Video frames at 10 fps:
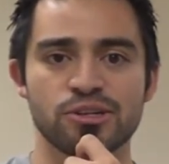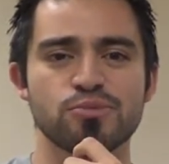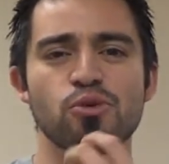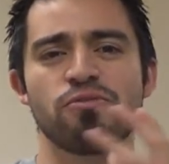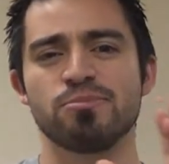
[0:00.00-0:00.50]

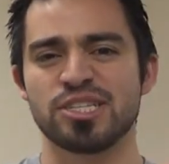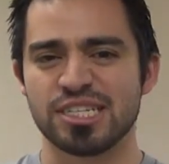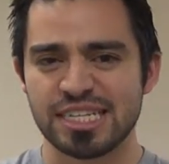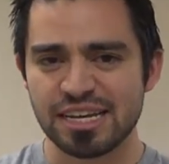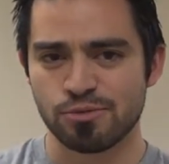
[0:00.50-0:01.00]
There's more of a
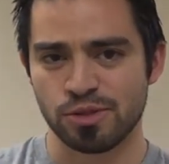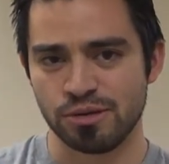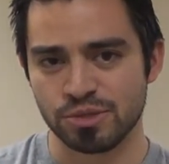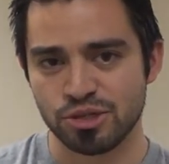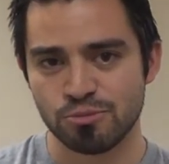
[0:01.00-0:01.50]
mystique with
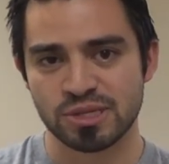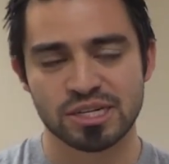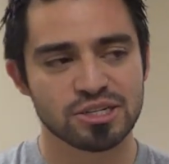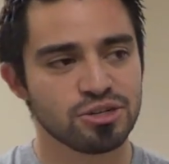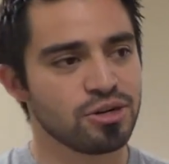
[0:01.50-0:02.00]
him too,
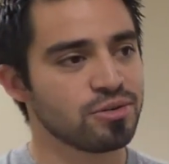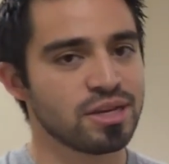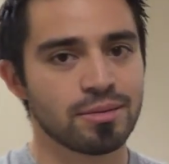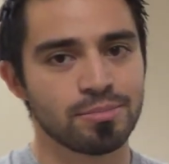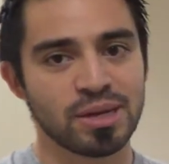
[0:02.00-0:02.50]
because you know
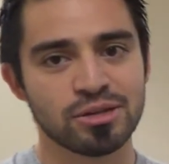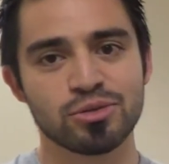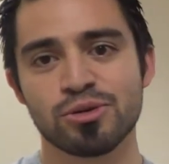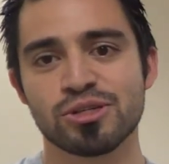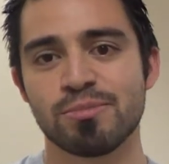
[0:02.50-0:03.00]
that
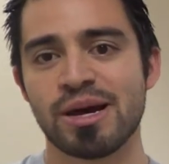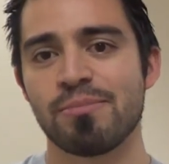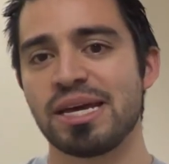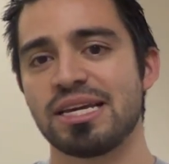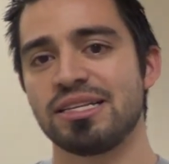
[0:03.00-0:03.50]
Bellator is
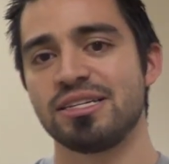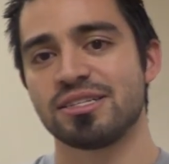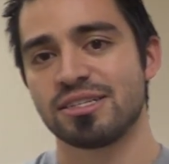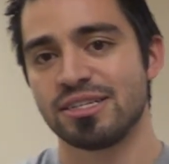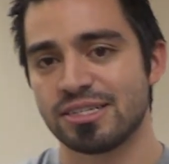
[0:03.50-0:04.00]
about making
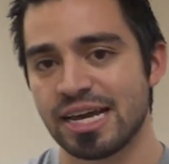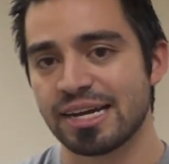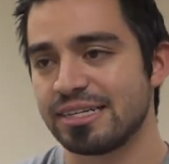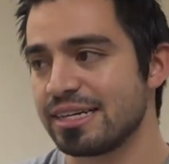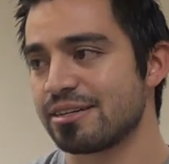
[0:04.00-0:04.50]
these
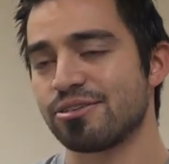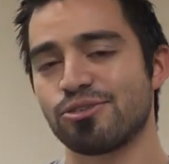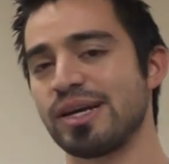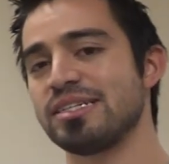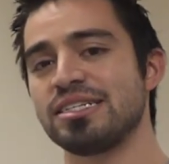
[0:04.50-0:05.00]
hectic,
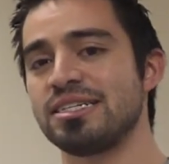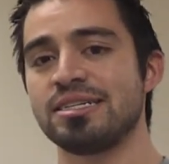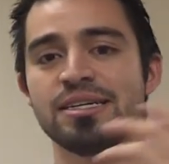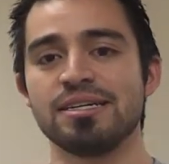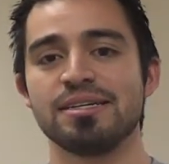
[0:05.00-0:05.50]
crazy,